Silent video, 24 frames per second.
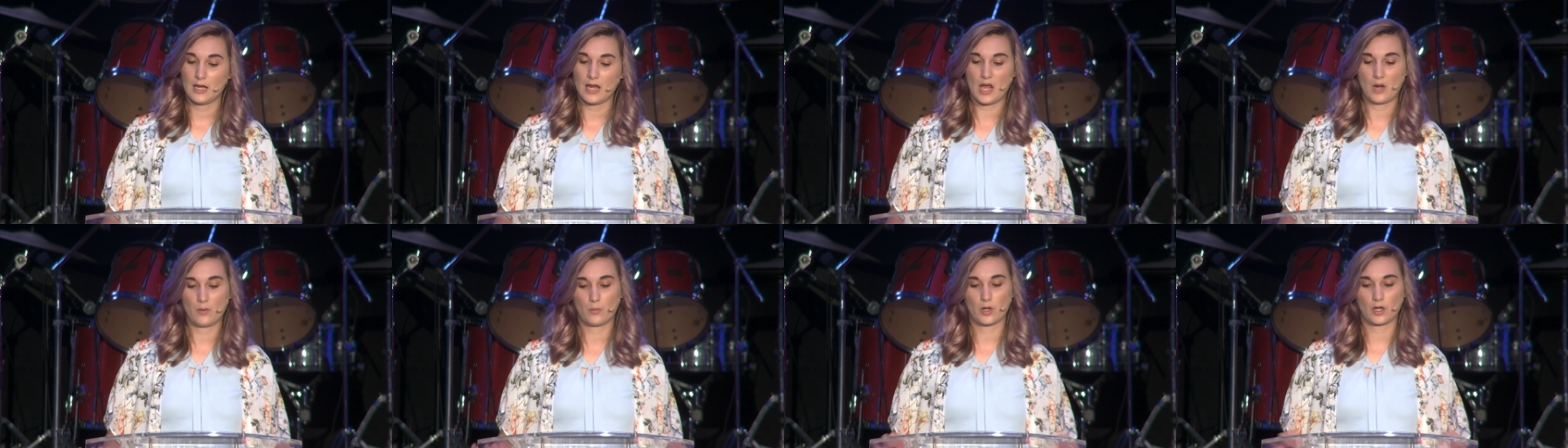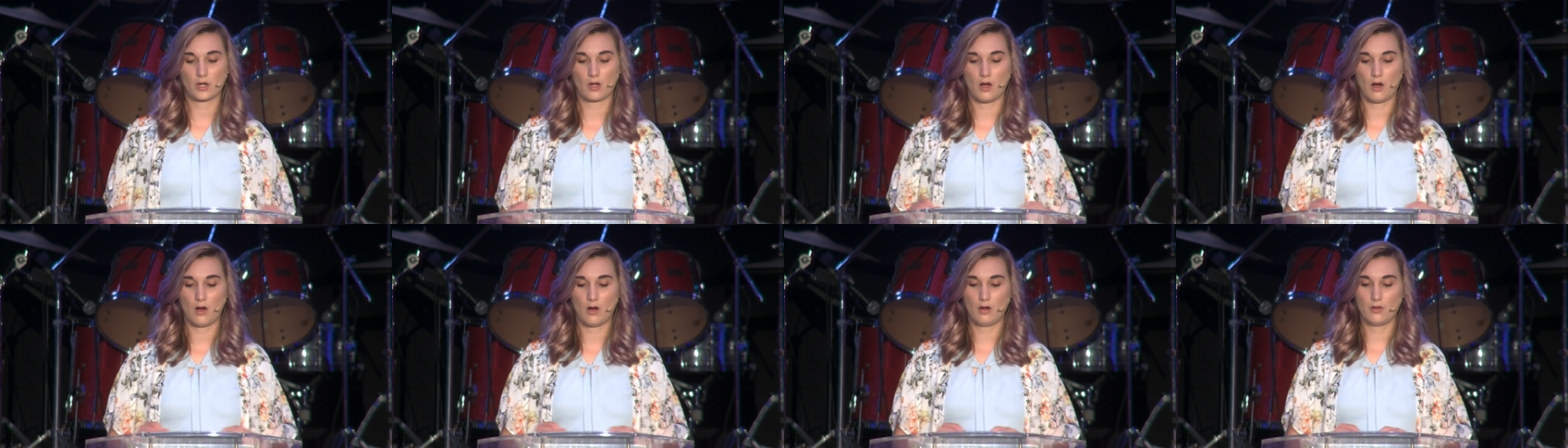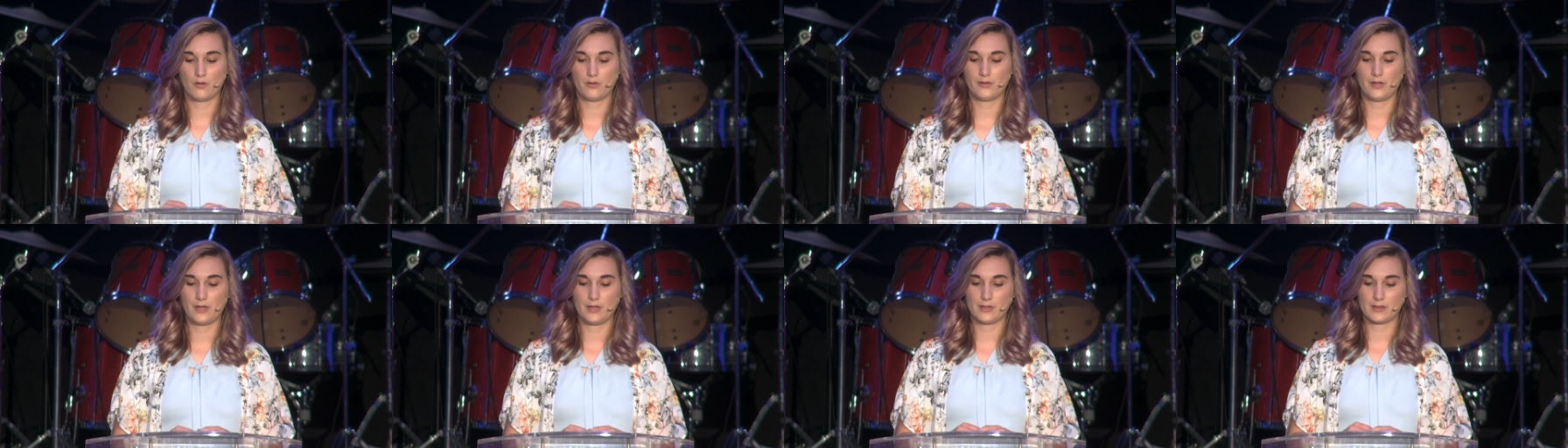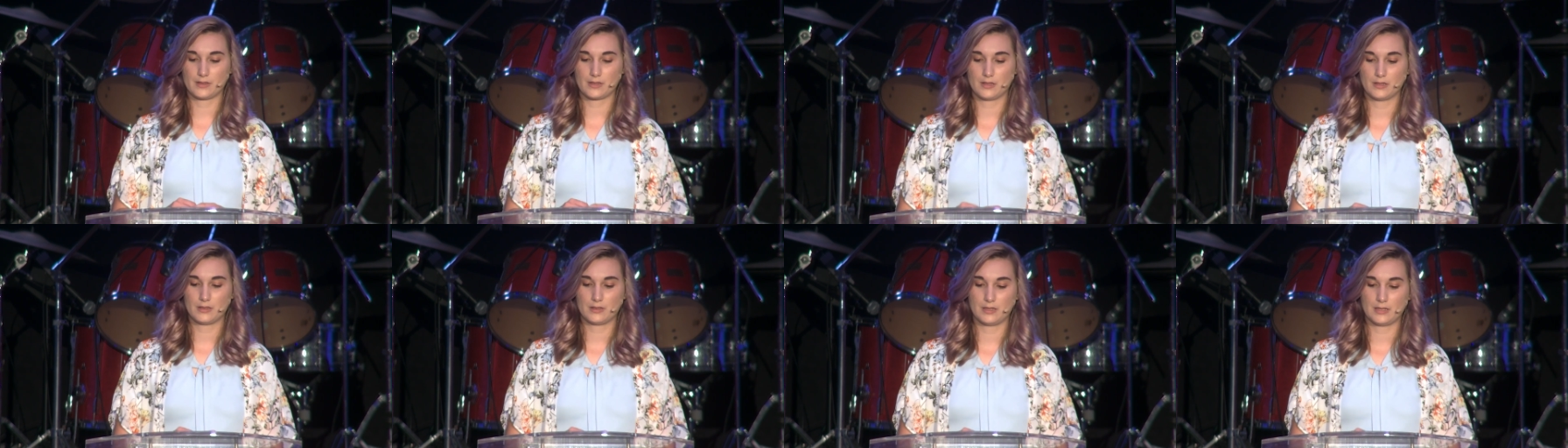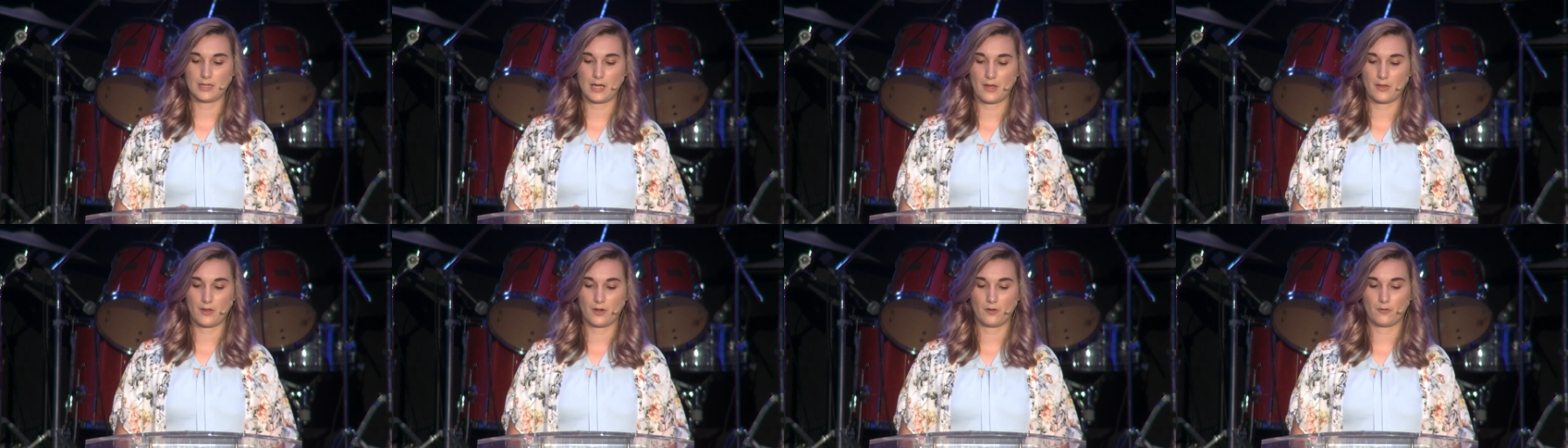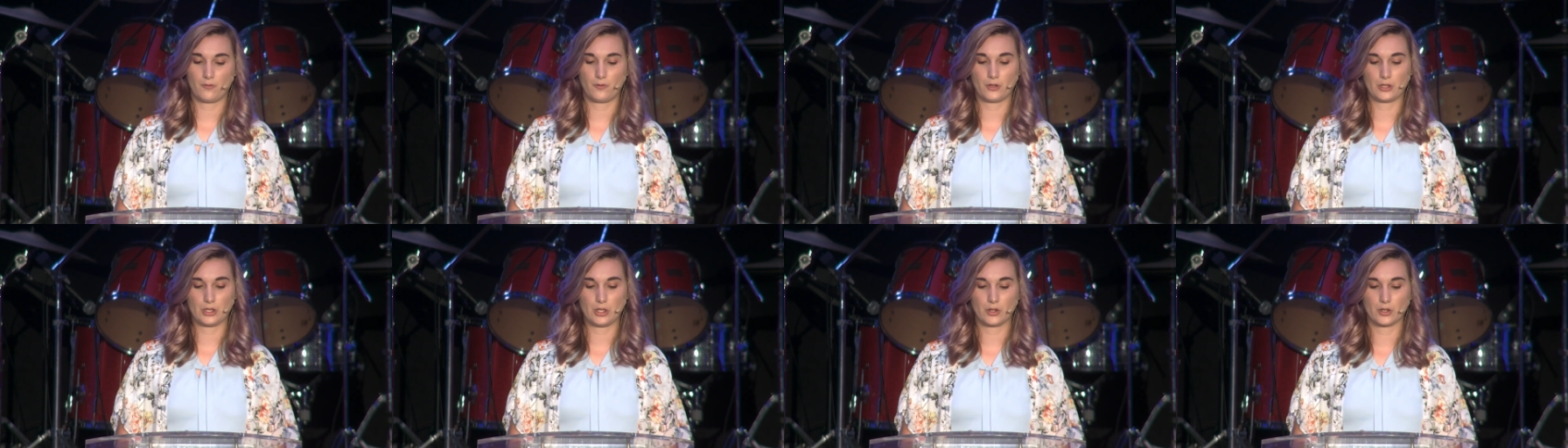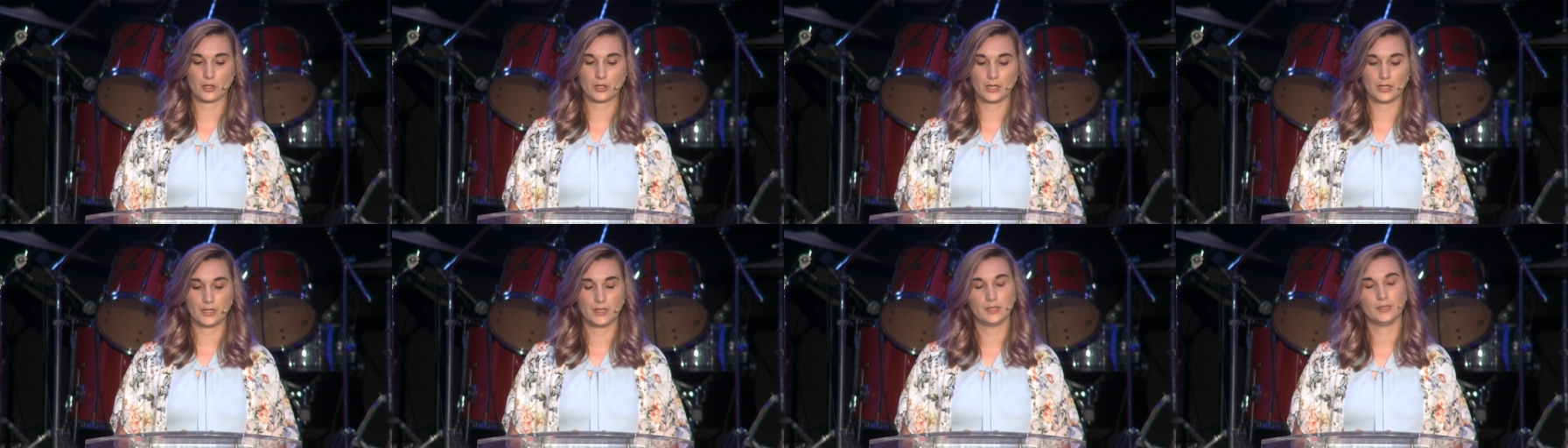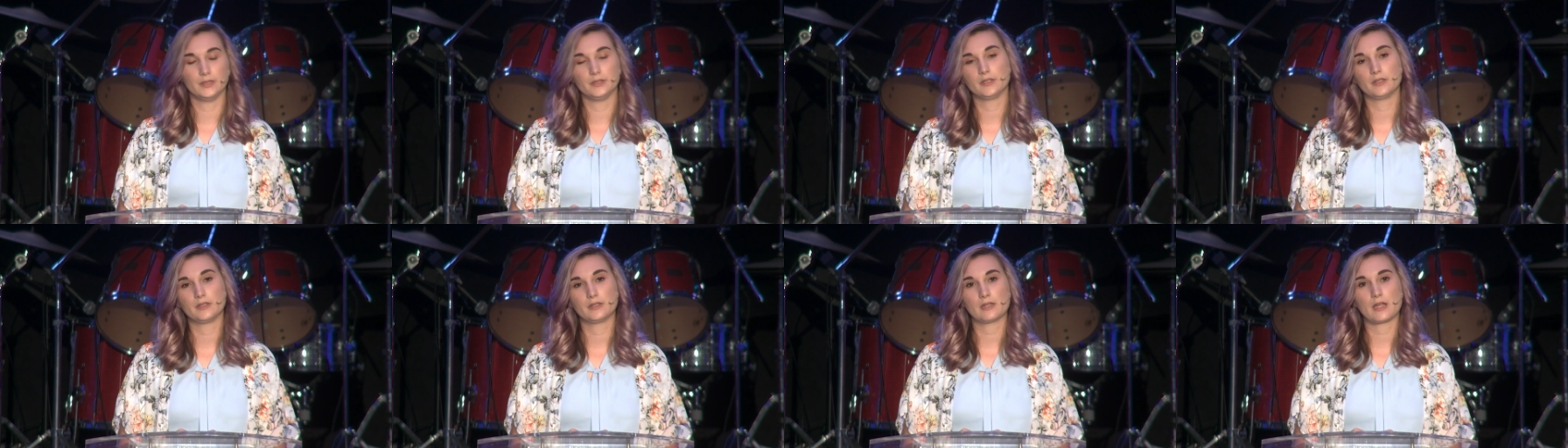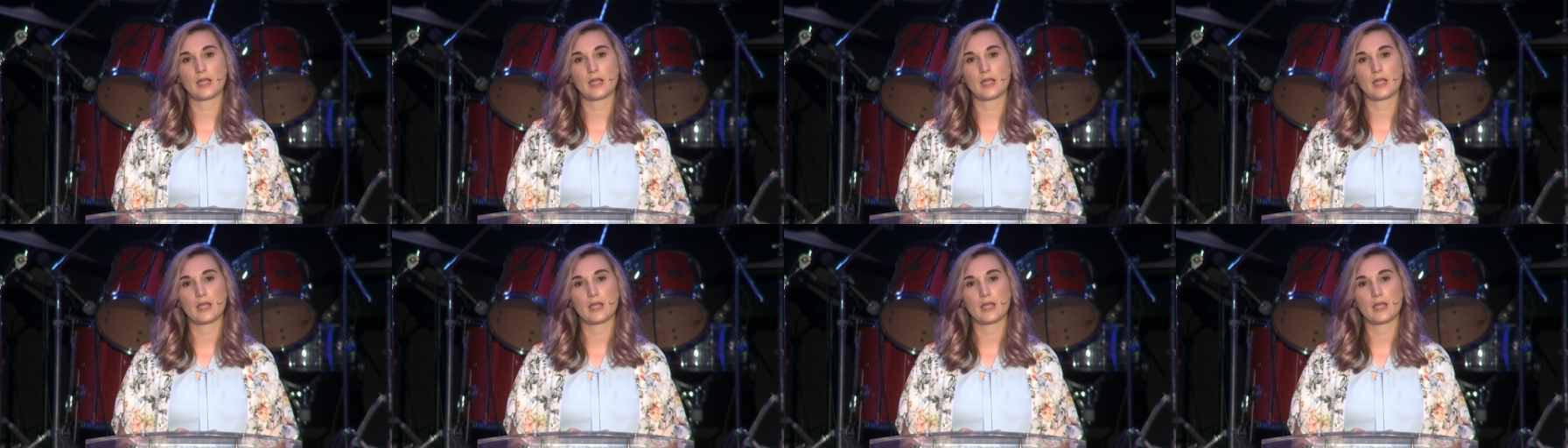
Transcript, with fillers: and work all things together for your good